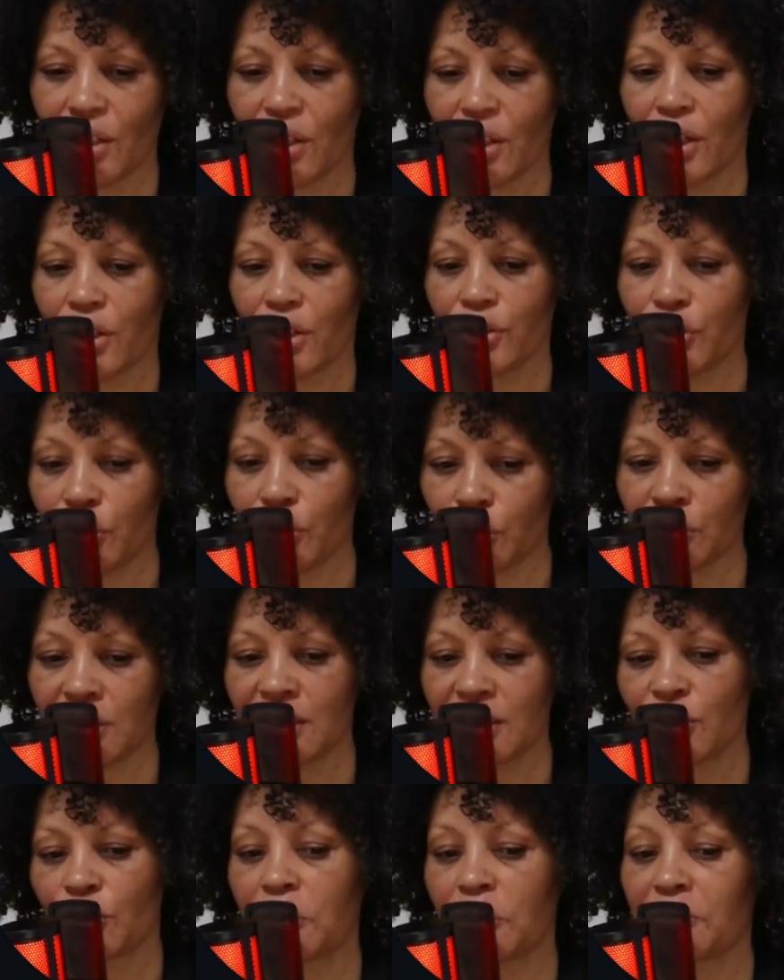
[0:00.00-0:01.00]
Use
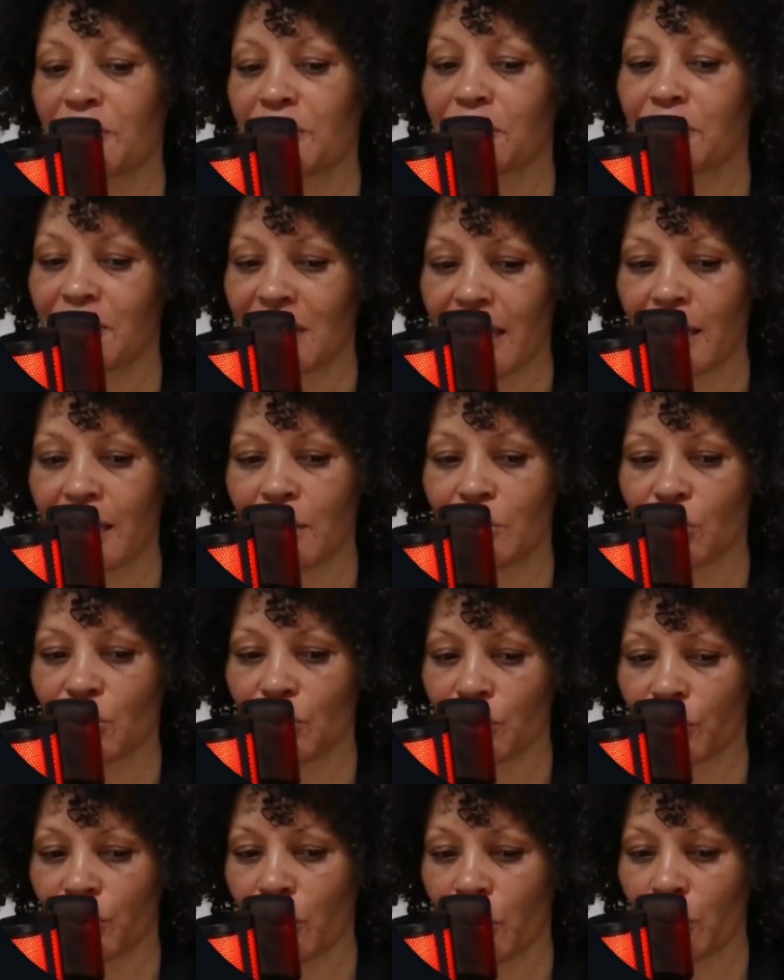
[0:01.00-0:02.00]
descriptive names so
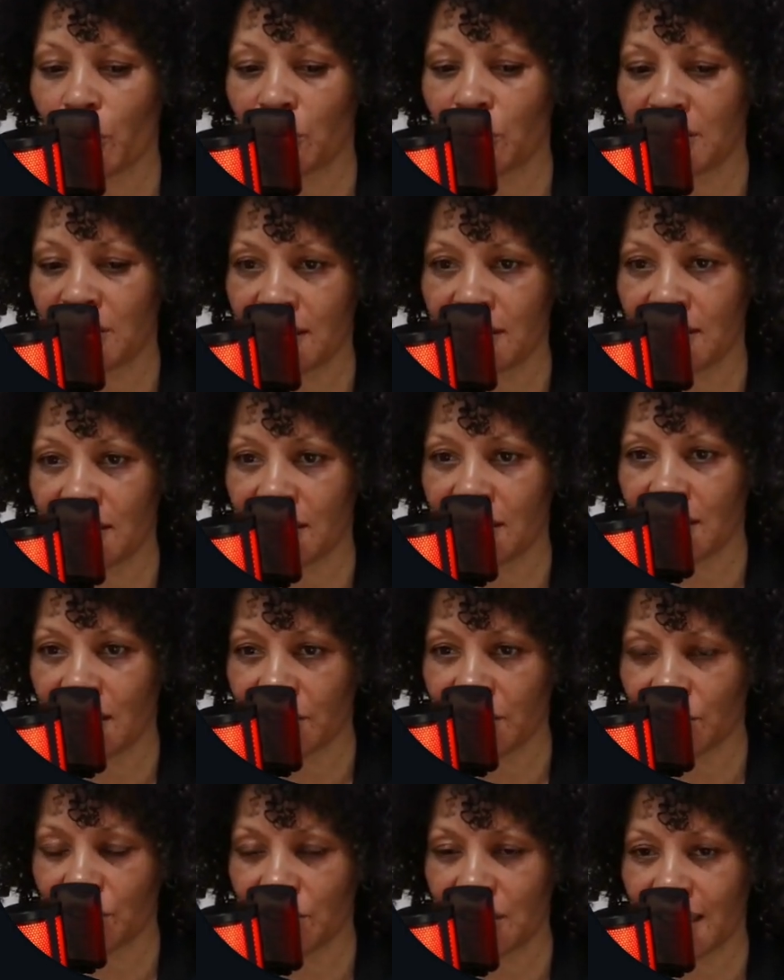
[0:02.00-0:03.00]
your code is easy to
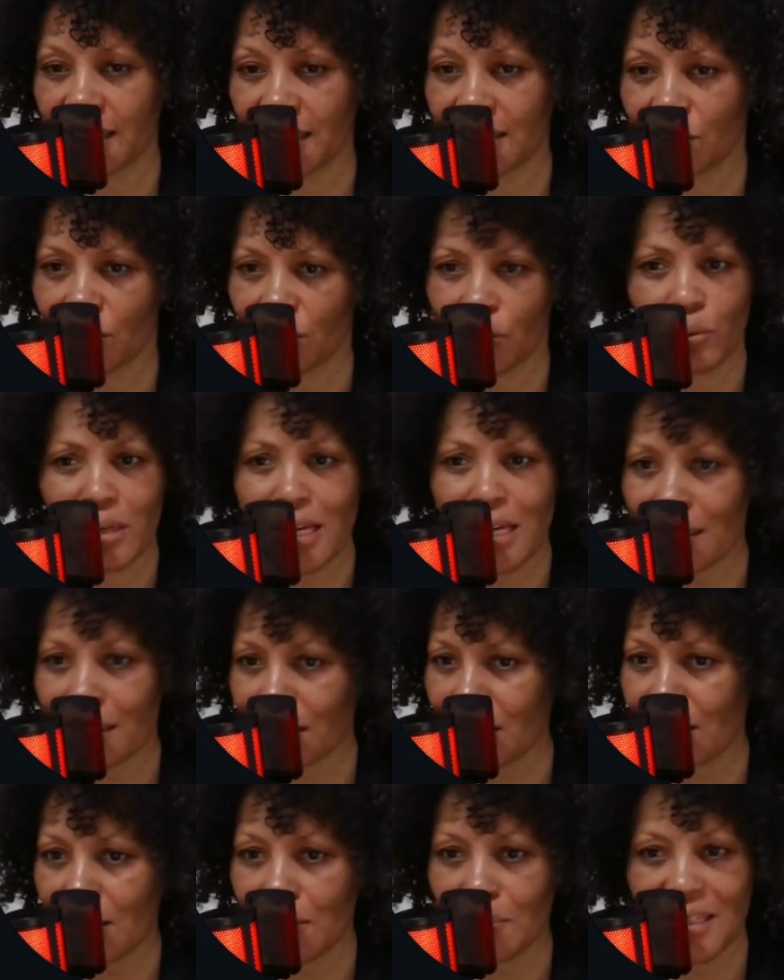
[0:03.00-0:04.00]
understand. So
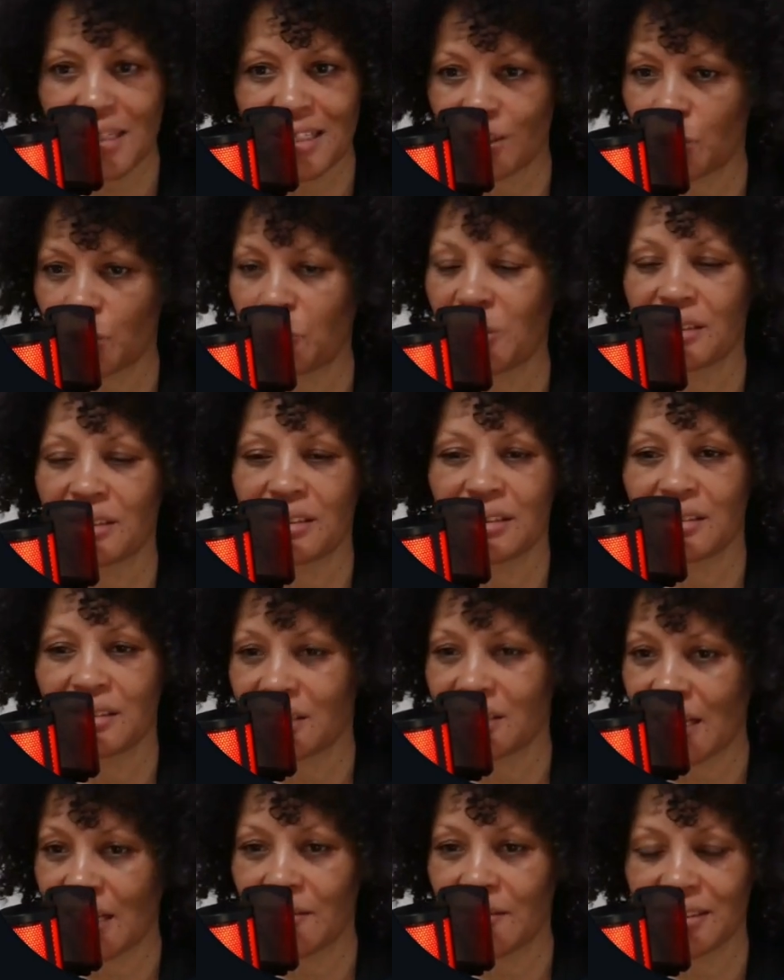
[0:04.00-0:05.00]
income, expenses,
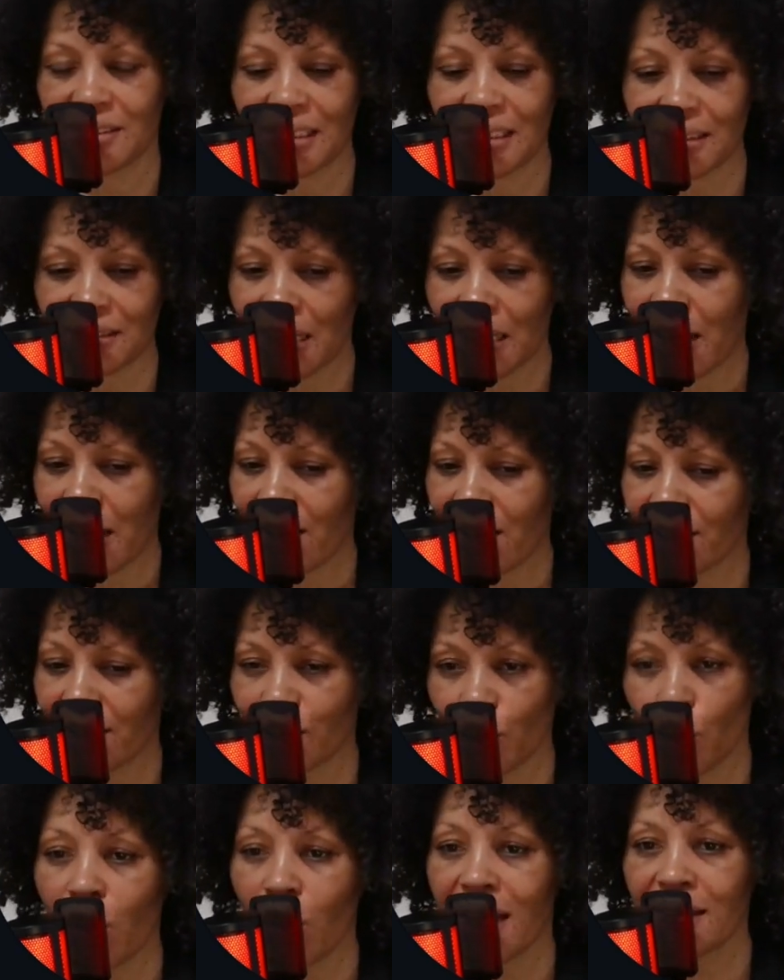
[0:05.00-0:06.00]
savings, it's
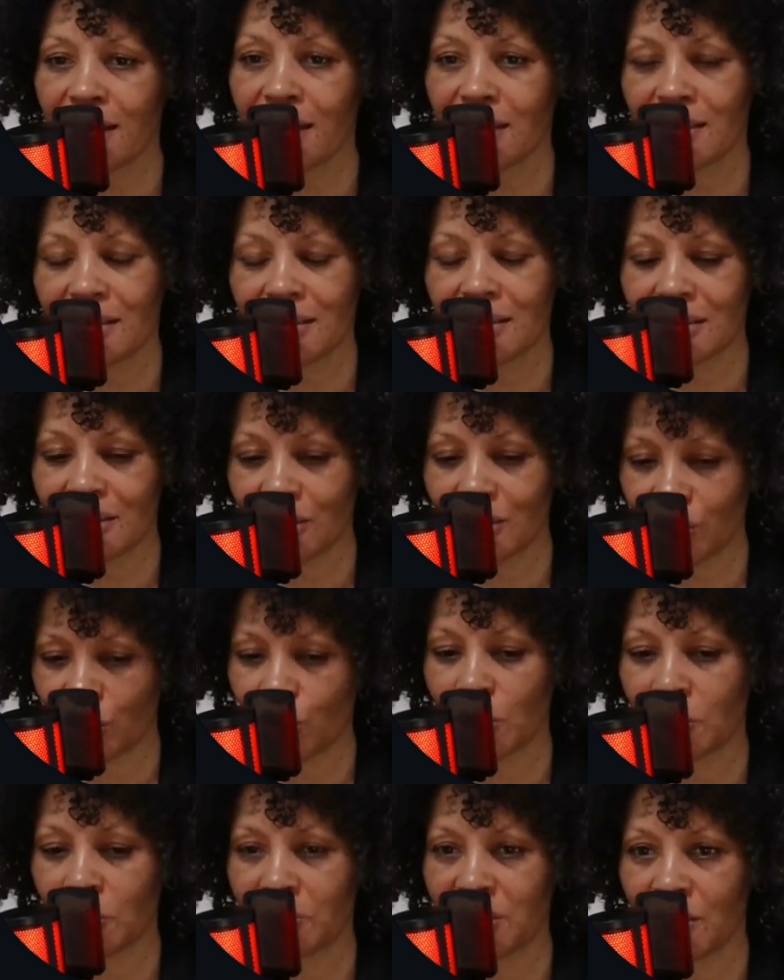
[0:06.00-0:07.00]
quite
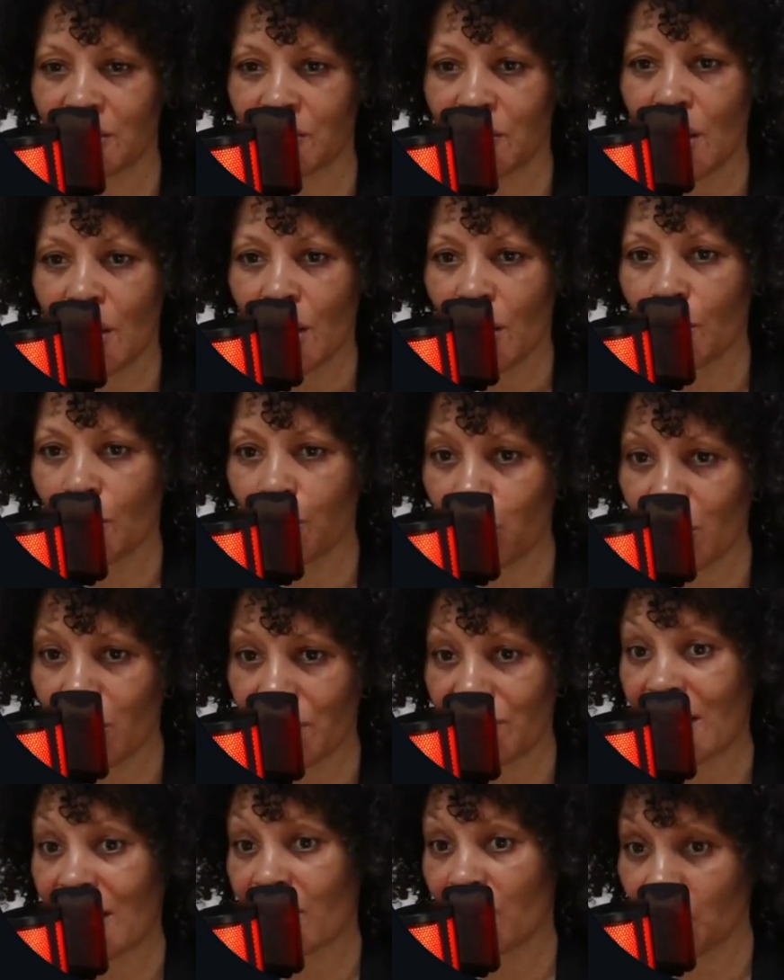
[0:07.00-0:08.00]
descriptive of
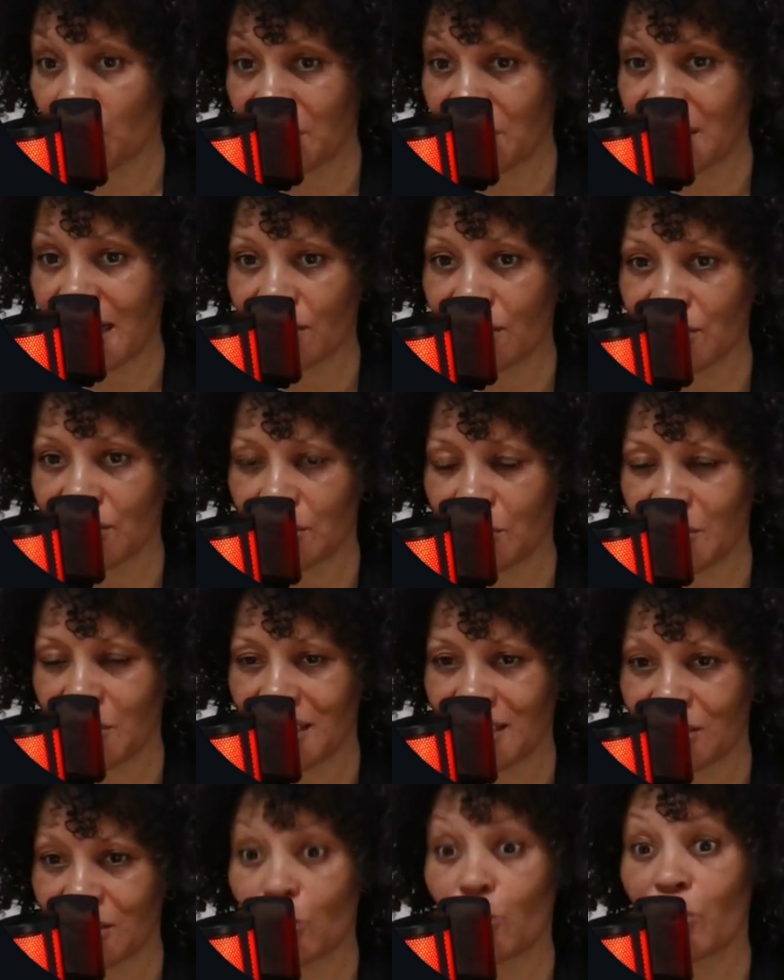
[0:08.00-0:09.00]
what that 3,000
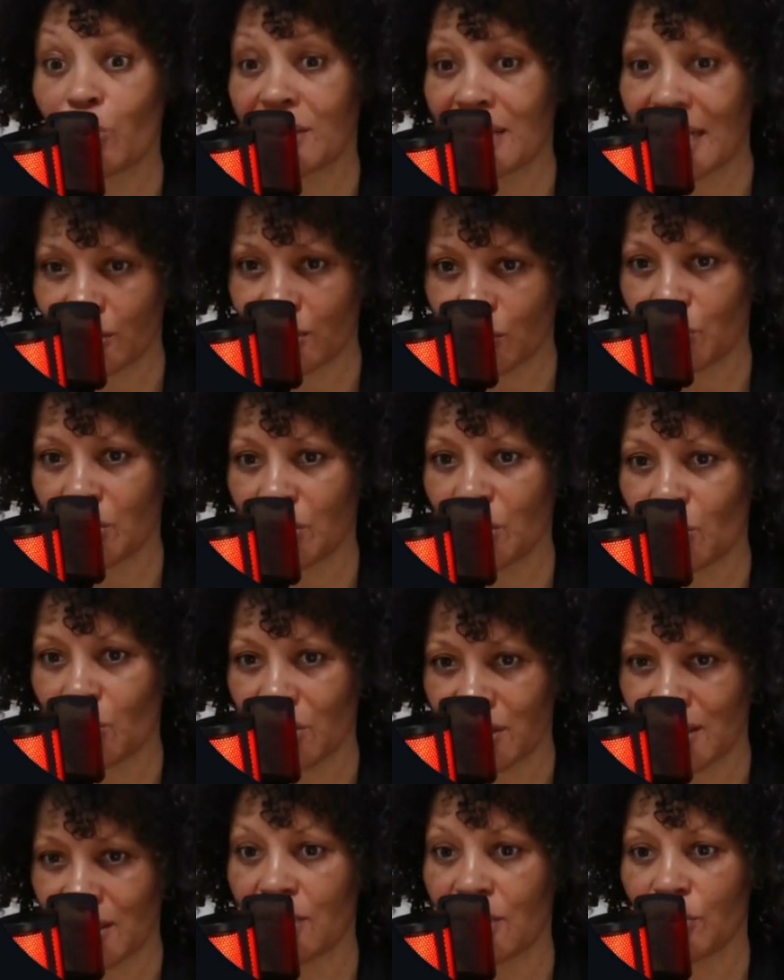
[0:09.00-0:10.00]
means, what that
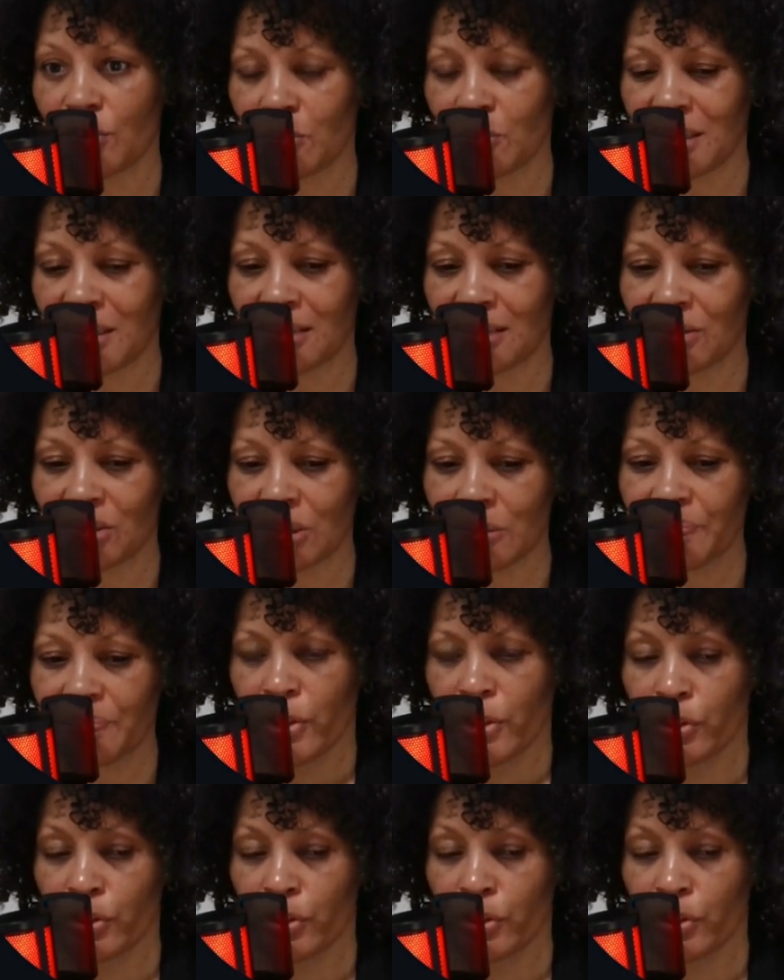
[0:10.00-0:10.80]
2,100 means.